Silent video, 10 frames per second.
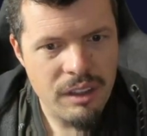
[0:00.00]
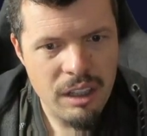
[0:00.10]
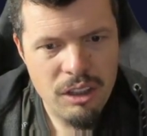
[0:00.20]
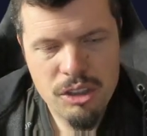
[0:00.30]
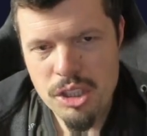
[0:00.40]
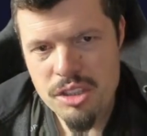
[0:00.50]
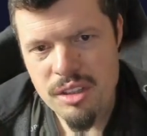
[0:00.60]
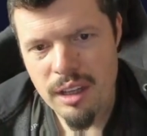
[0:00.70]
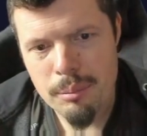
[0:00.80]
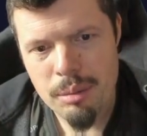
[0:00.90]
Then you should
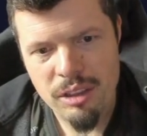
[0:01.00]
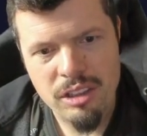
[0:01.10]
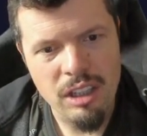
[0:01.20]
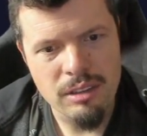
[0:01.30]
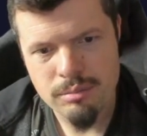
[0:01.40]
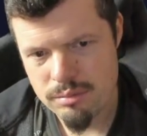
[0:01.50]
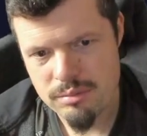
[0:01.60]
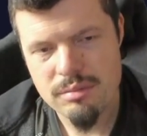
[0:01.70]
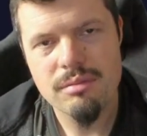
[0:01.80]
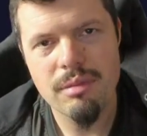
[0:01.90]
see the upload go
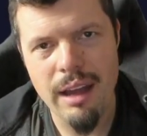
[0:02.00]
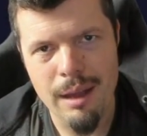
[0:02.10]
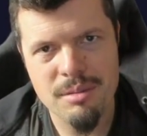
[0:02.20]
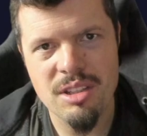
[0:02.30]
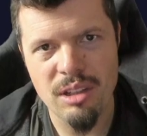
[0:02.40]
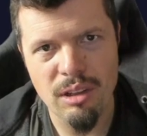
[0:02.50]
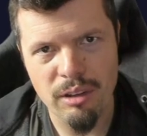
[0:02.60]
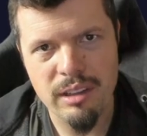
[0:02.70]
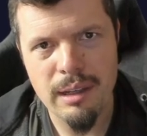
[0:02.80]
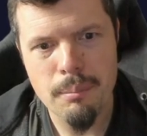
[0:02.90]

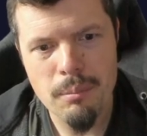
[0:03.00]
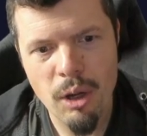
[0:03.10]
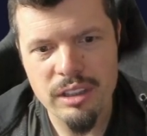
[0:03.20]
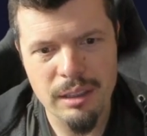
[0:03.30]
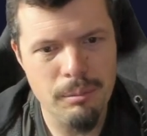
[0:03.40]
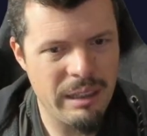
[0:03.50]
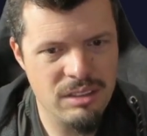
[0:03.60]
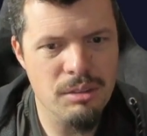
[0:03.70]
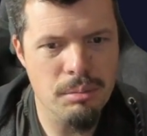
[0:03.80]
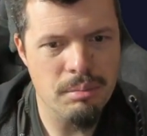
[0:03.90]
absolutely moggy
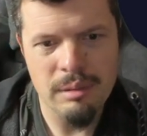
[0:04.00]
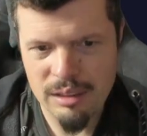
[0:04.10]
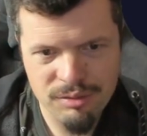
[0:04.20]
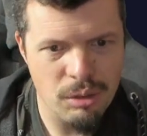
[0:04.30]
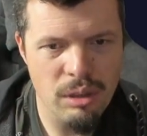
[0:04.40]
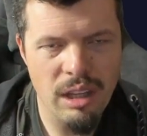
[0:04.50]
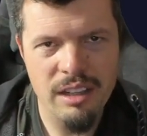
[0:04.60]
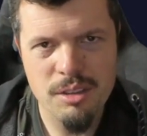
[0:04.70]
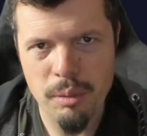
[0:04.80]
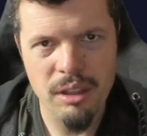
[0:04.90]
back to my full
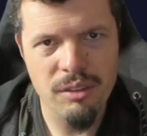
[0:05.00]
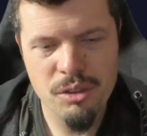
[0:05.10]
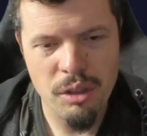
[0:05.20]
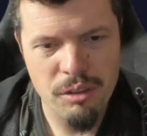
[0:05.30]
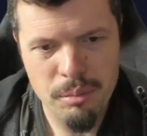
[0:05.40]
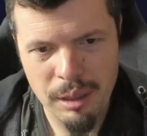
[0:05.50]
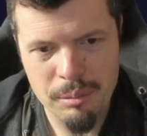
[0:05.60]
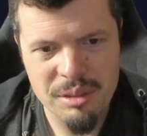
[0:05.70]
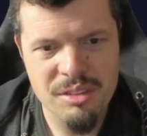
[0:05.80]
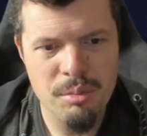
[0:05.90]
line speed of 200
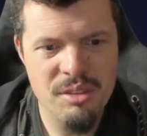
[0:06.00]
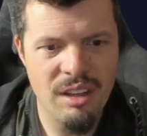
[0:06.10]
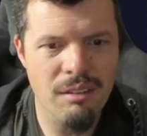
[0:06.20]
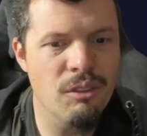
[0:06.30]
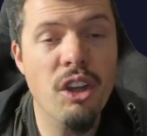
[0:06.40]
megabits per second.